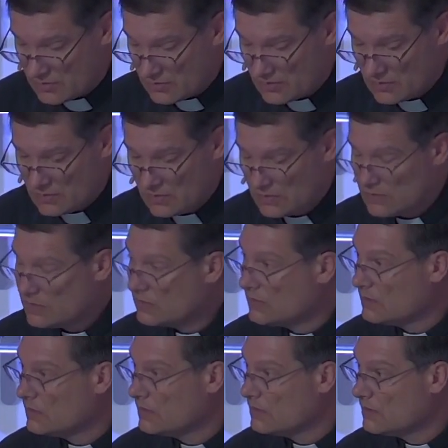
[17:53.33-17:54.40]

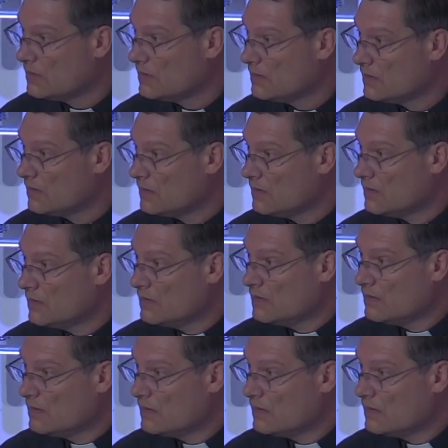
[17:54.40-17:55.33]
[no speech]